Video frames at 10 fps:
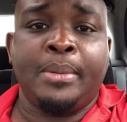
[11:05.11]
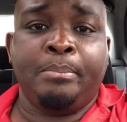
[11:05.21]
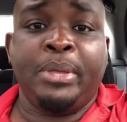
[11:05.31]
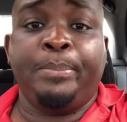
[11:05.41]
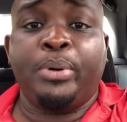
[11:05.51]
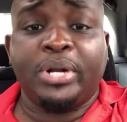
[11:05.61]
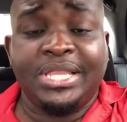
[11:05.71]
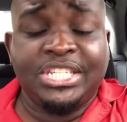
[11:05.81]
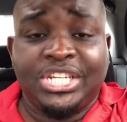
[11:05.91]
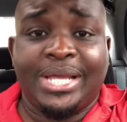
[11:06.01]
be part of
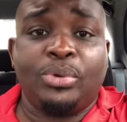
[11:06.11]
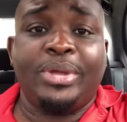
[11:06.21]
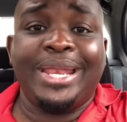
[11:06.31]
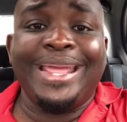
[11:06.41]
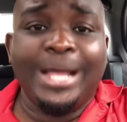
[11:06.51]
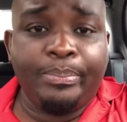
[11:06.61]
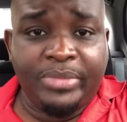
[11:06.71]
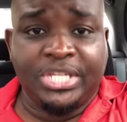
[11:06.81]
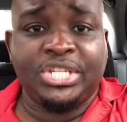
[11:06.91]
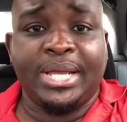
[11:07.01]
this channel and help
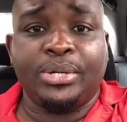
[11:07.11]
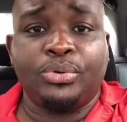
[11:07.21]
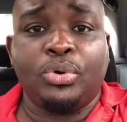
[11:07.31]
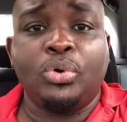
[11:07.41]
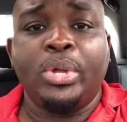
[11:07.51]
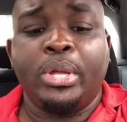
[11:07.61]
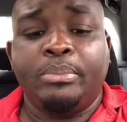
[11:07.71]
this channel grow,